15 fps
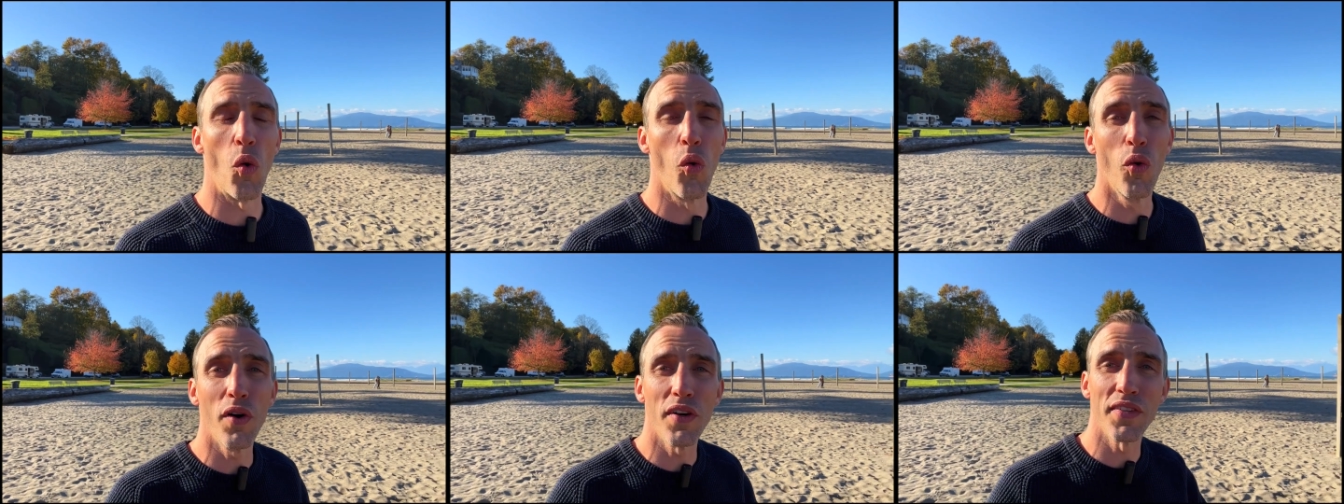
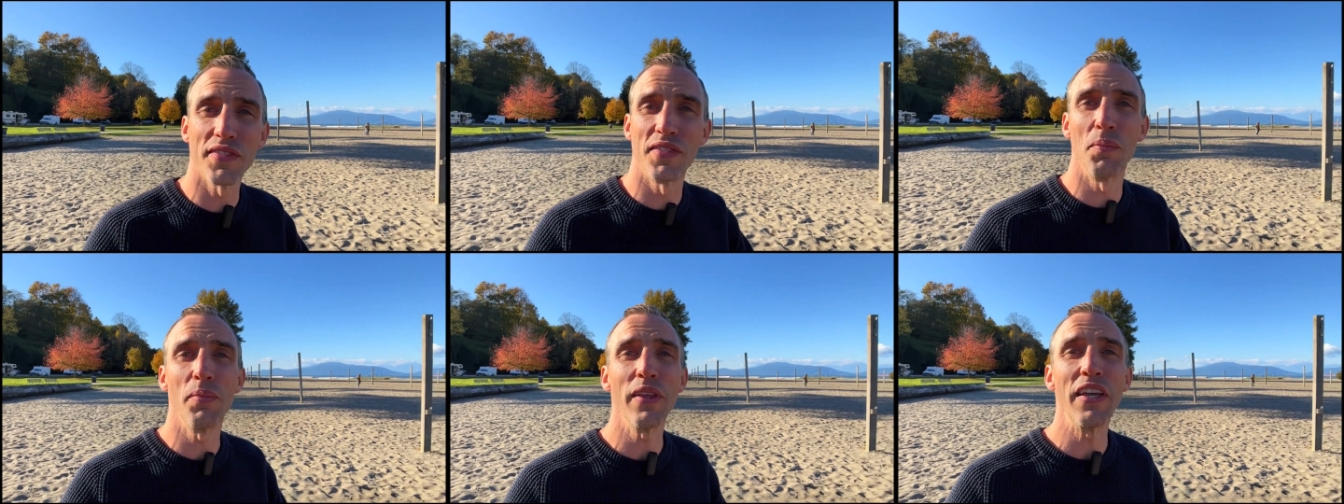or
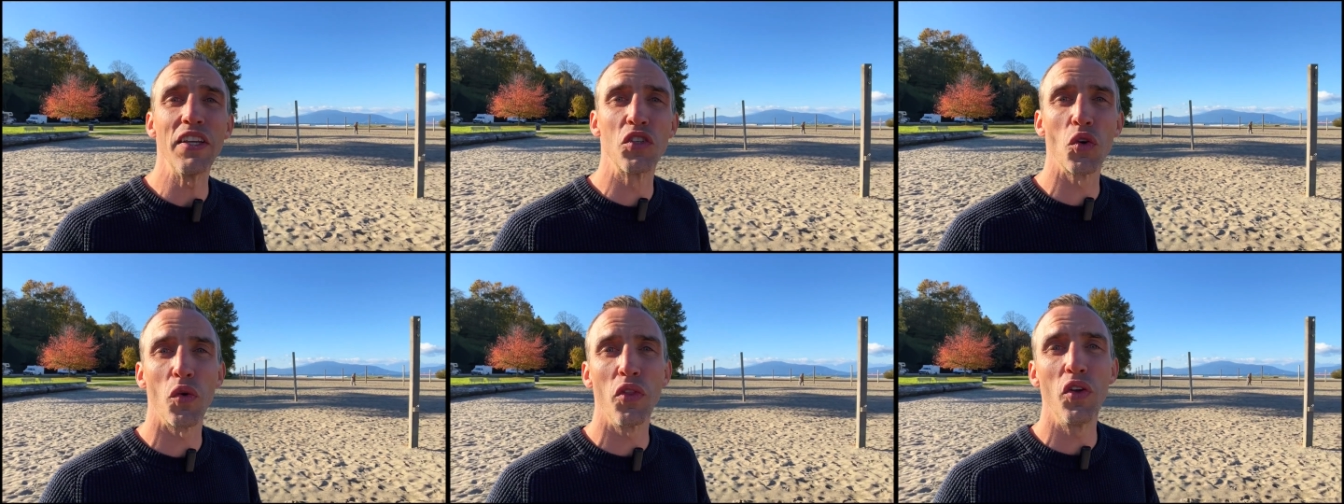simply
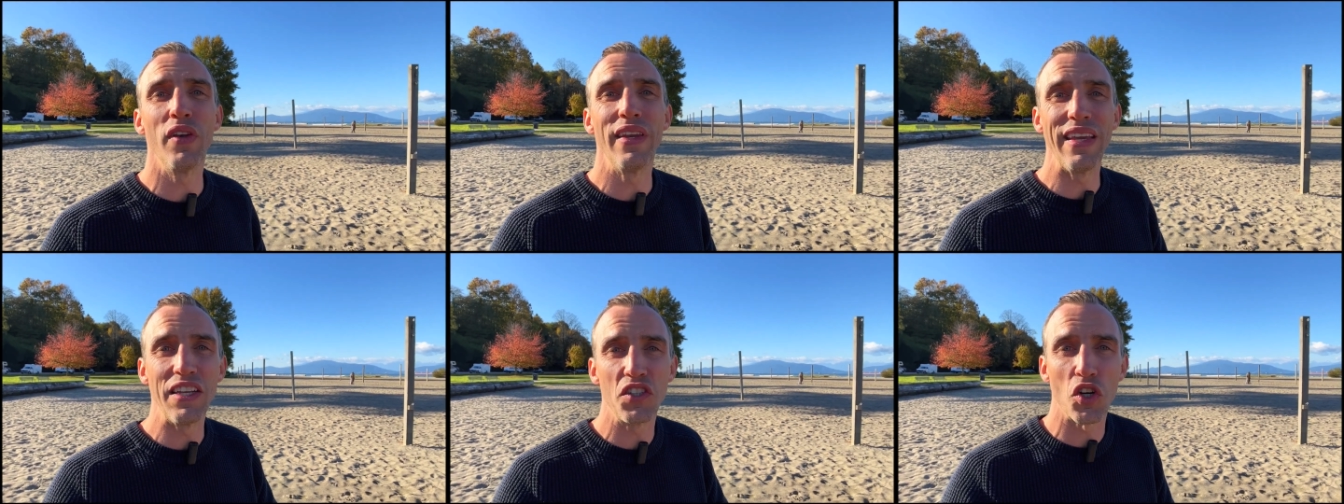enjoying the
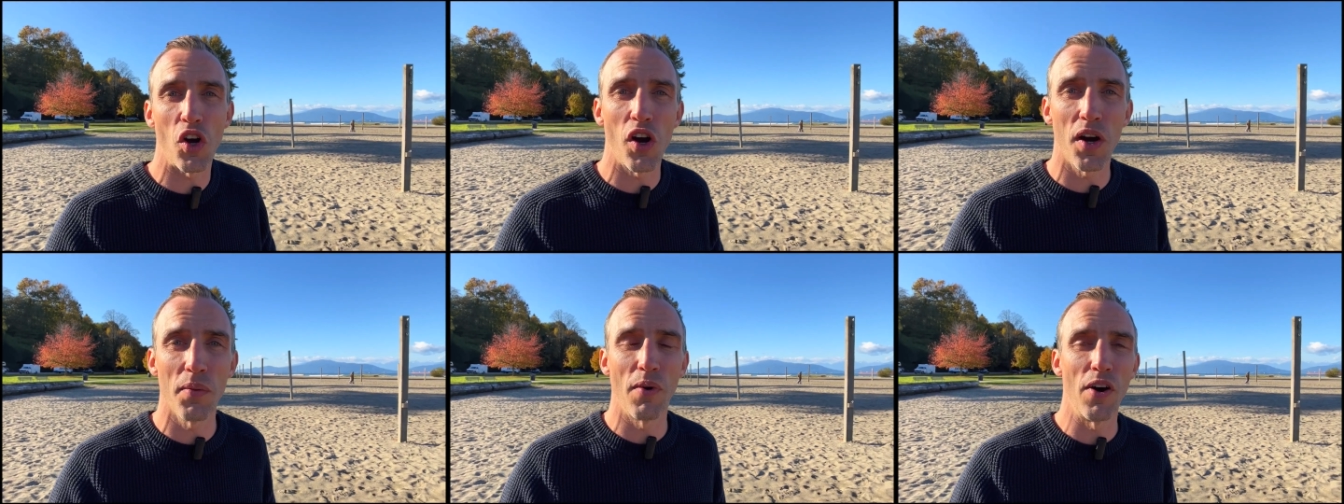unique
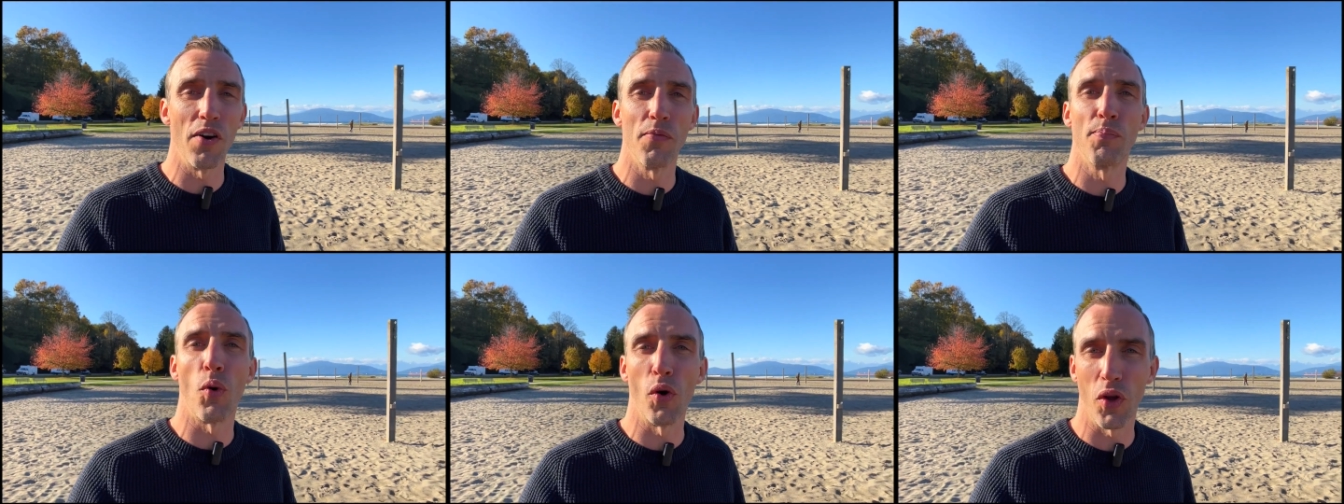charm
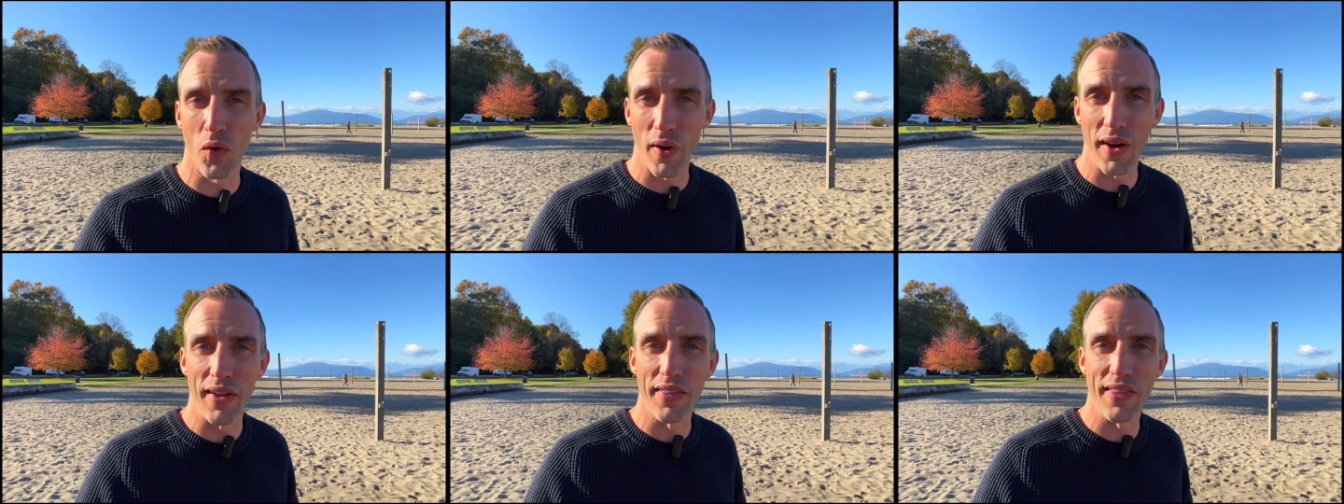of Point
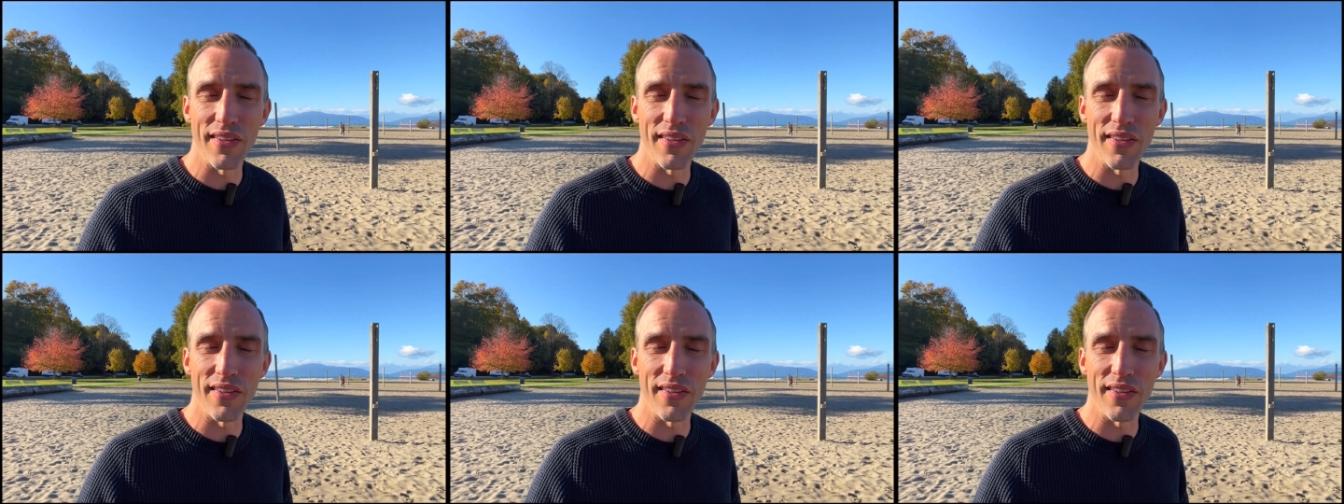Grey,